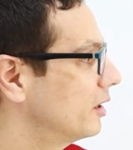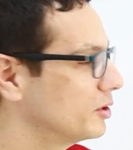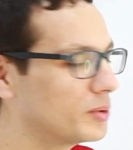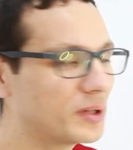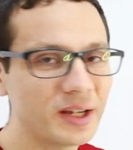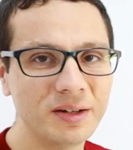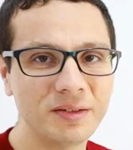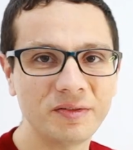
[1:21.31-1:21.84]
You
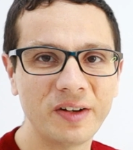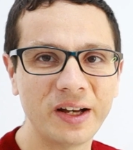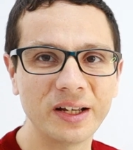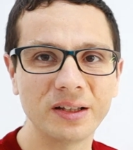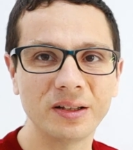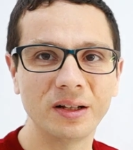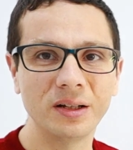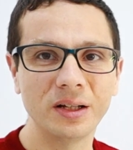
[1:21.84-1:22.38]
can
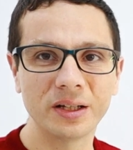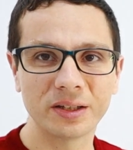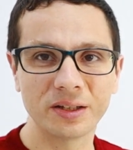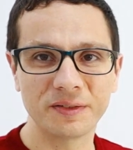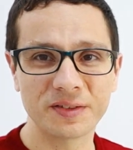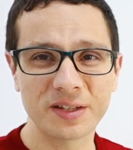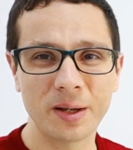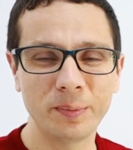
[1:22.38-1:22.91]
find a lot
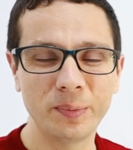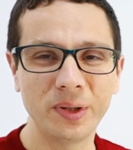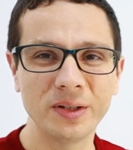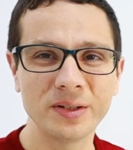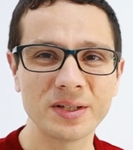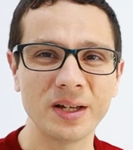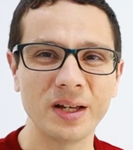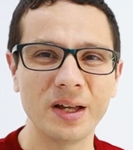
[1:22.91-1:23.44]
of
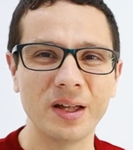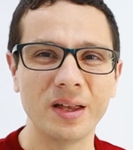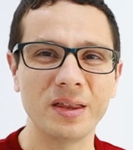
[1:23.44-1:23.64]
samples.